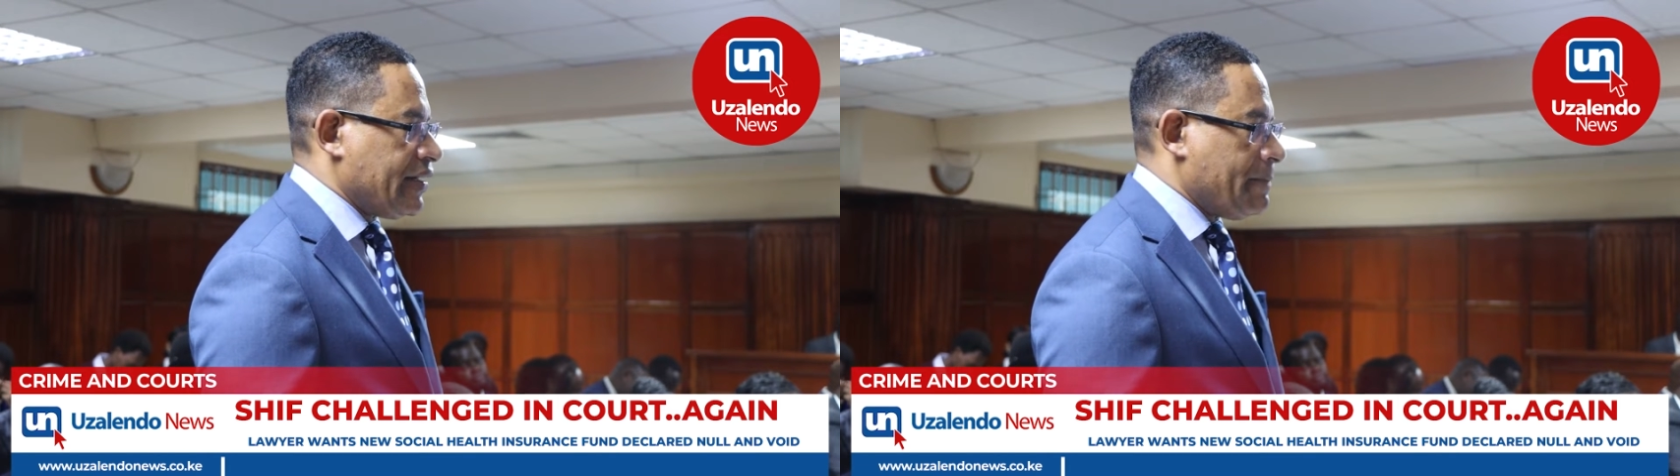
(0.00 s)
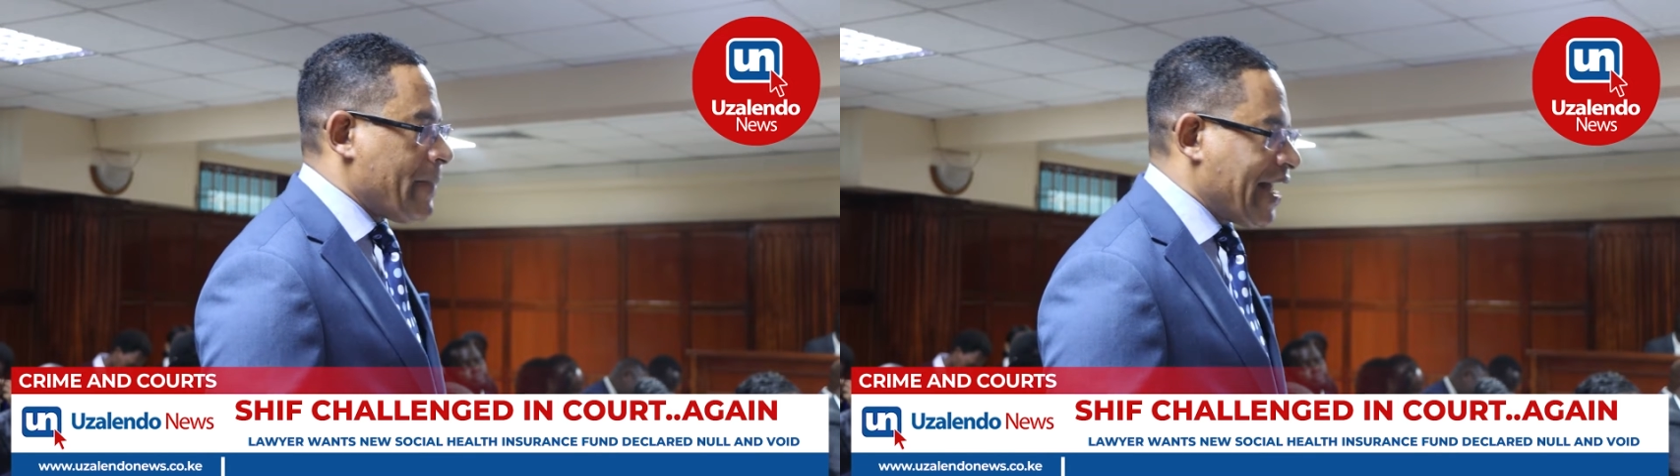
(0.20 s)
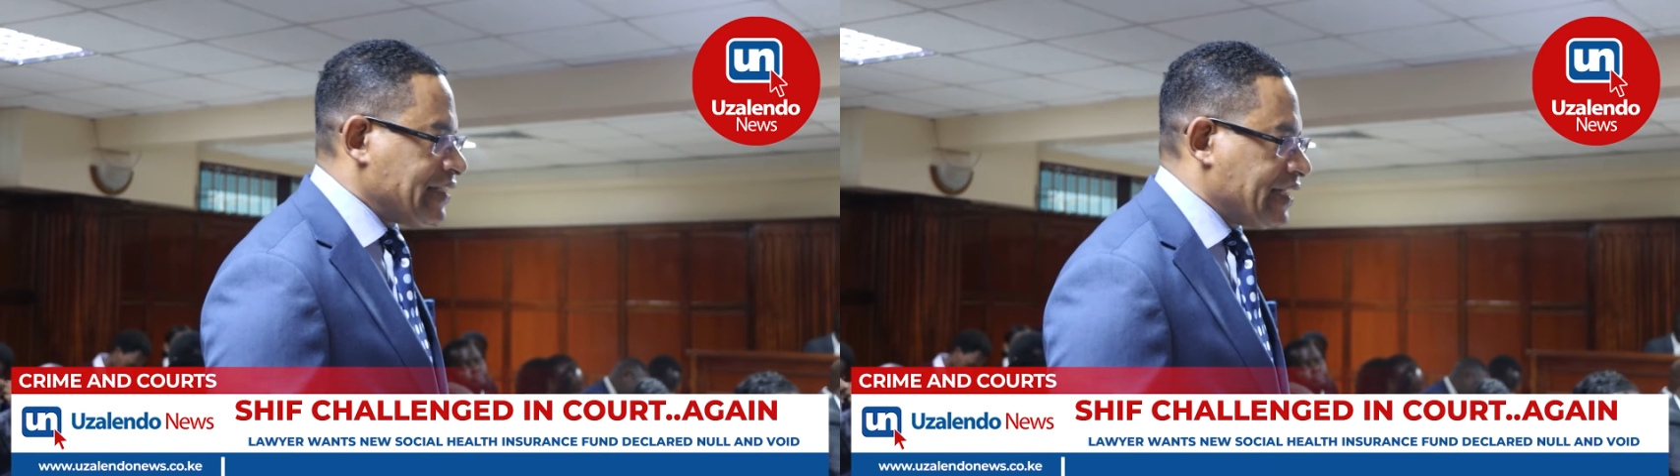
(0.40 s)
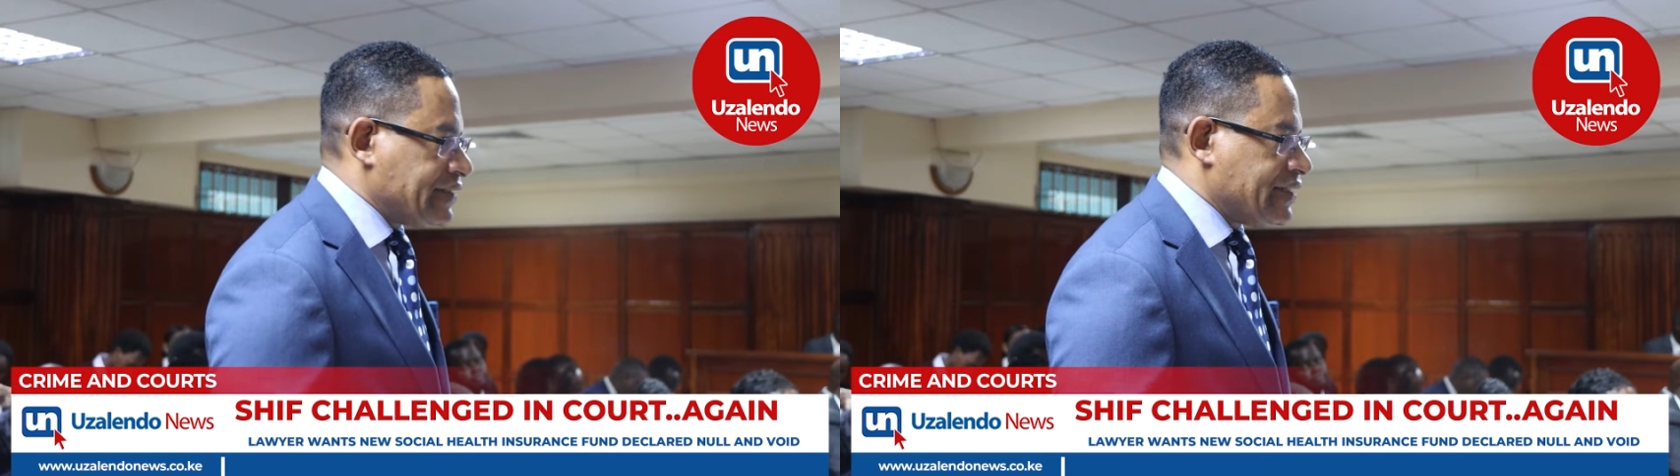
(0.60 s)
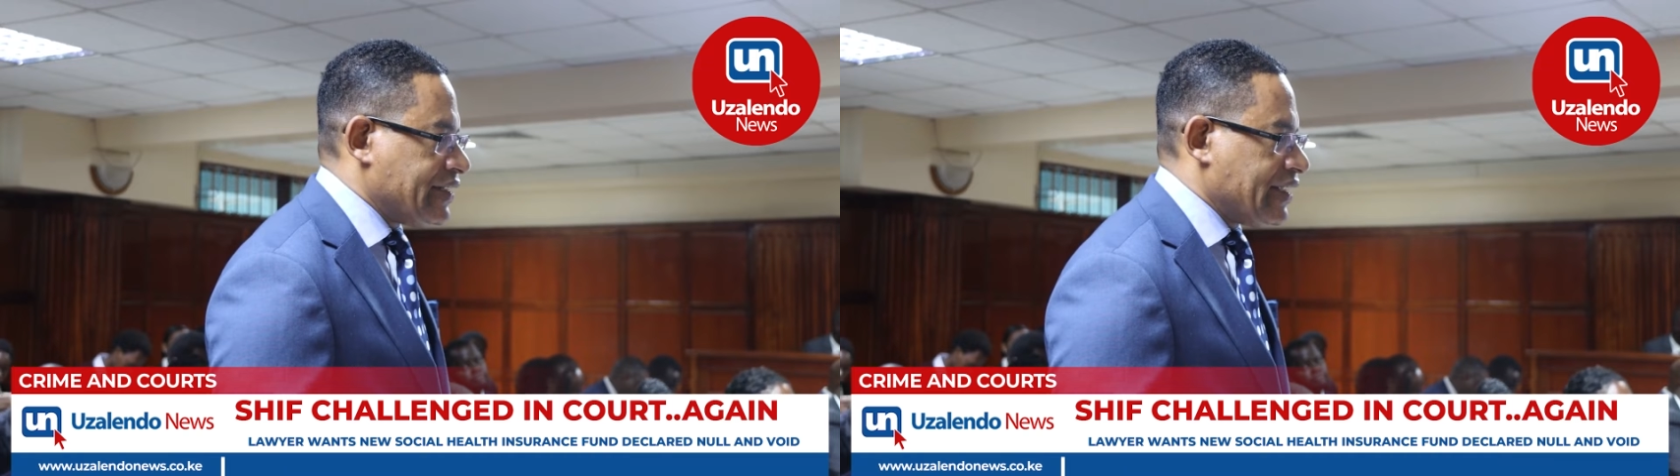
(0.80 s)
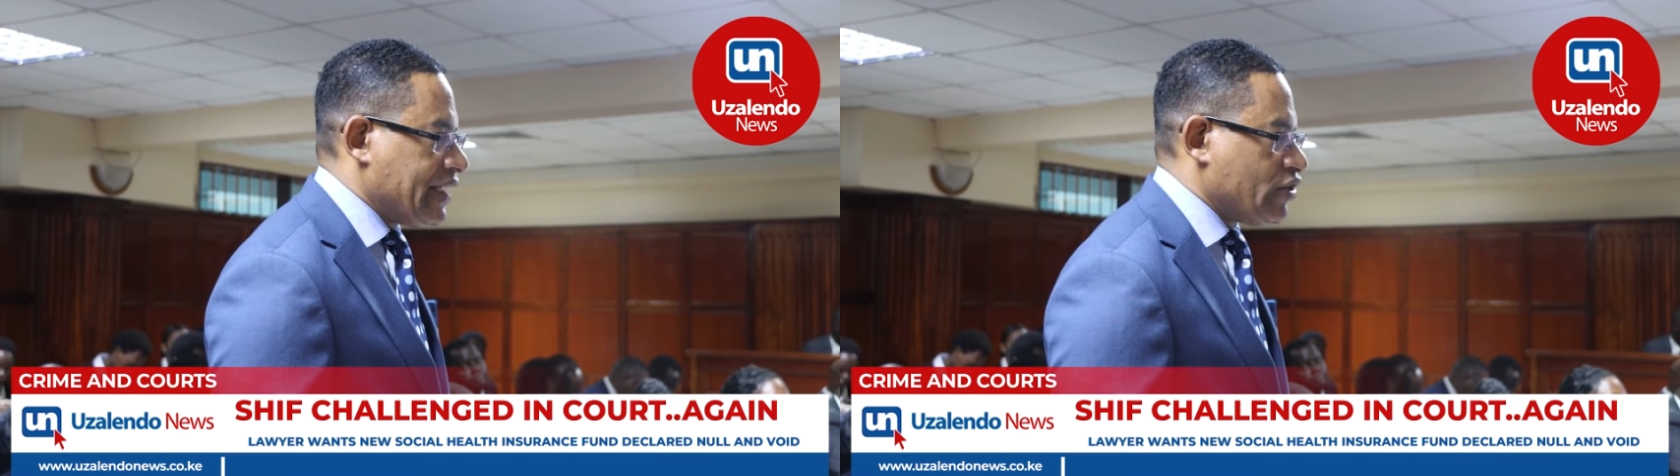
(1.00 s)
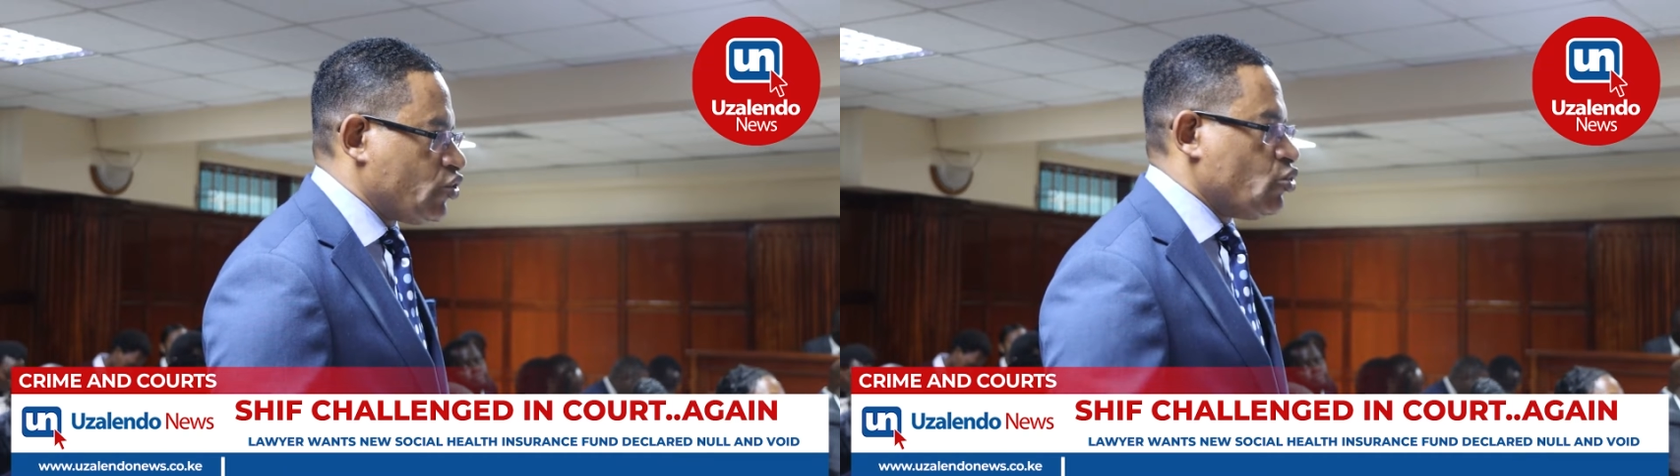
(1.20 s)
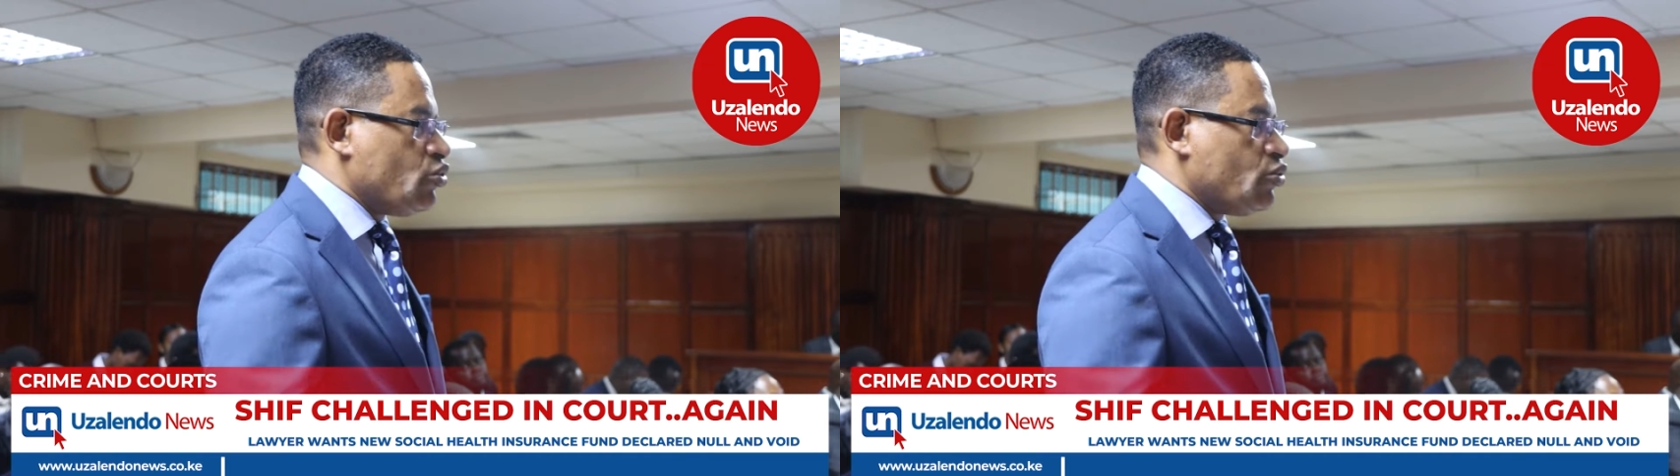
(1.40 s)
mandate
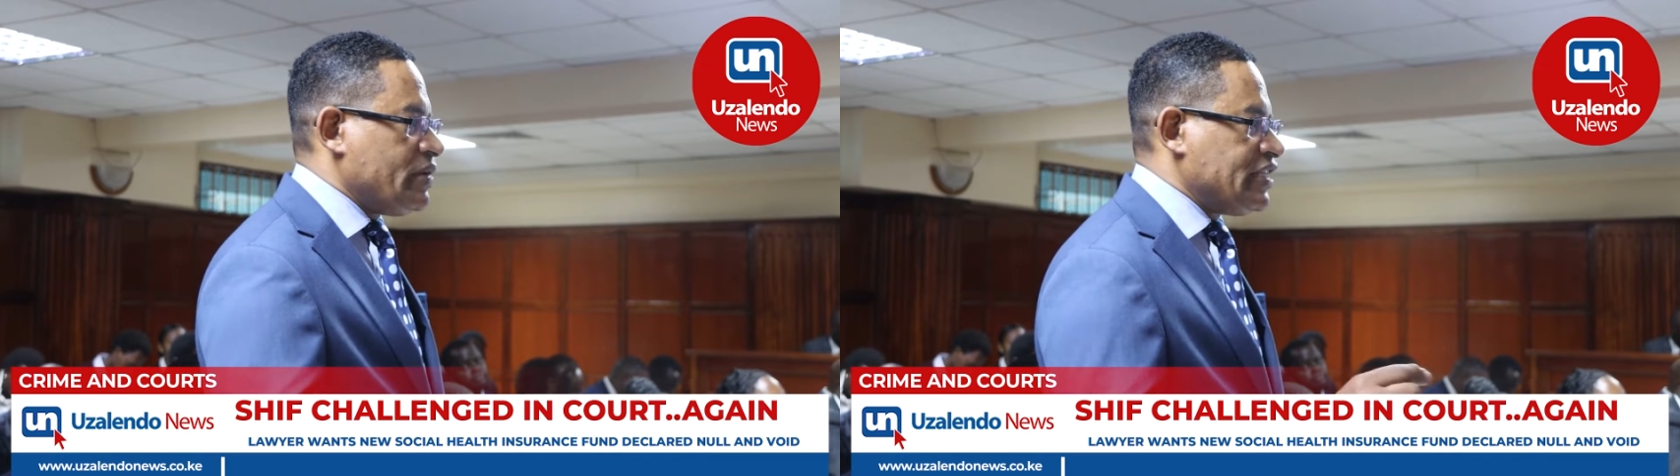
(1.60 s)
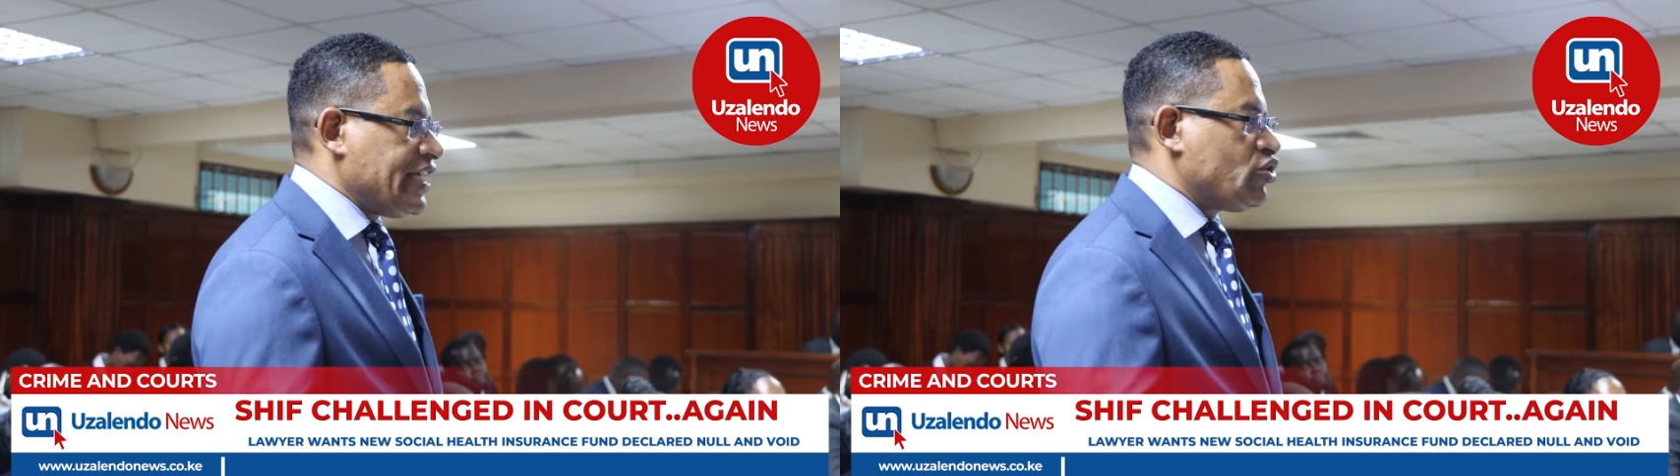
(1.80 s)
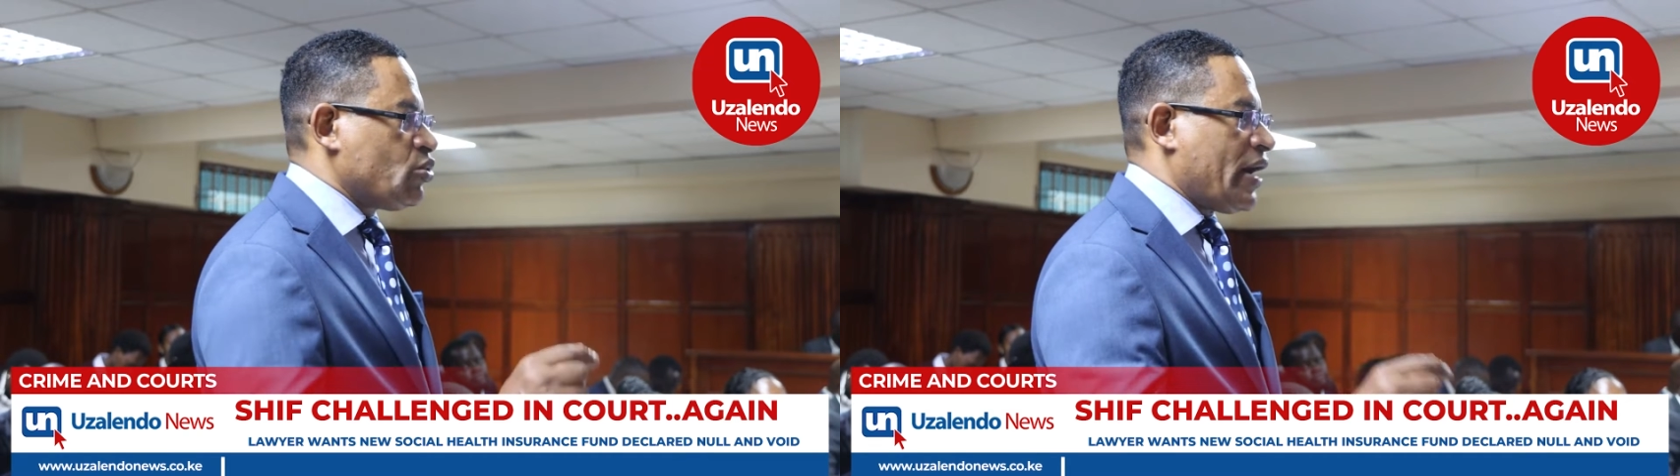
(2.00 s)
to be said to